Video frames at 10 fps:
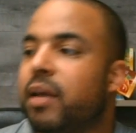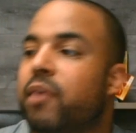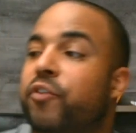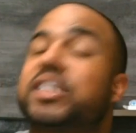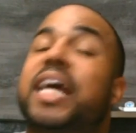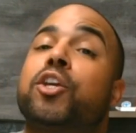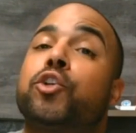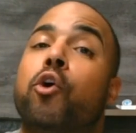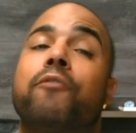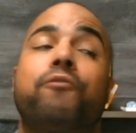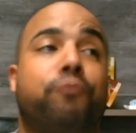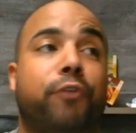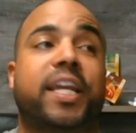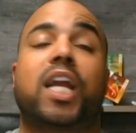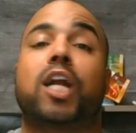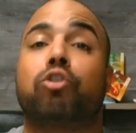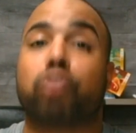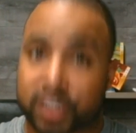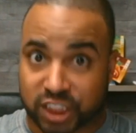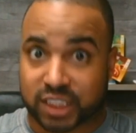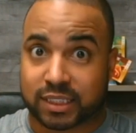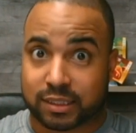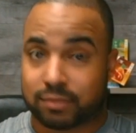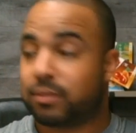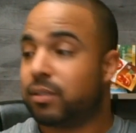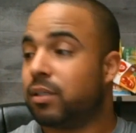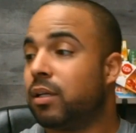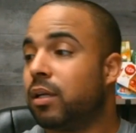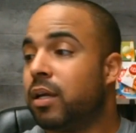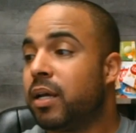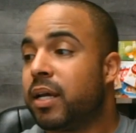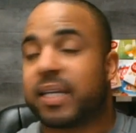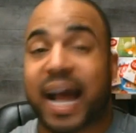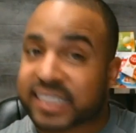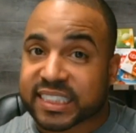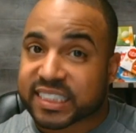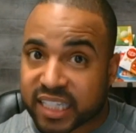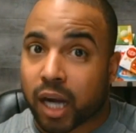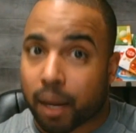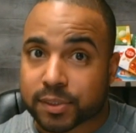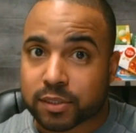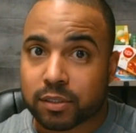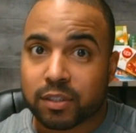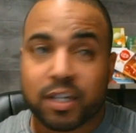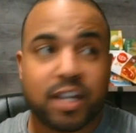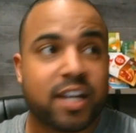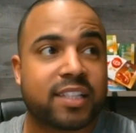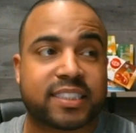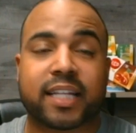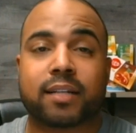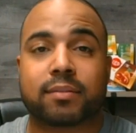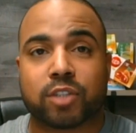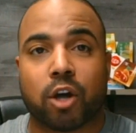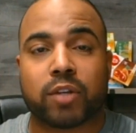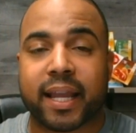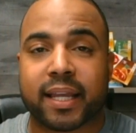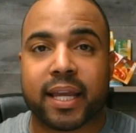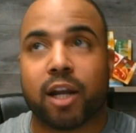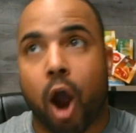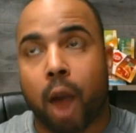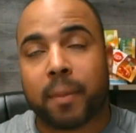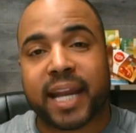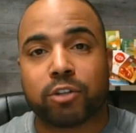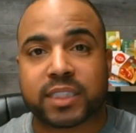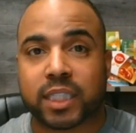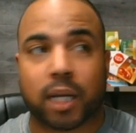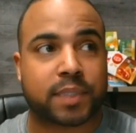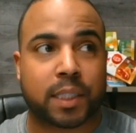Feels like you're doing freaking crunches, not just sit-ups. So like in the Army they do sit-ups.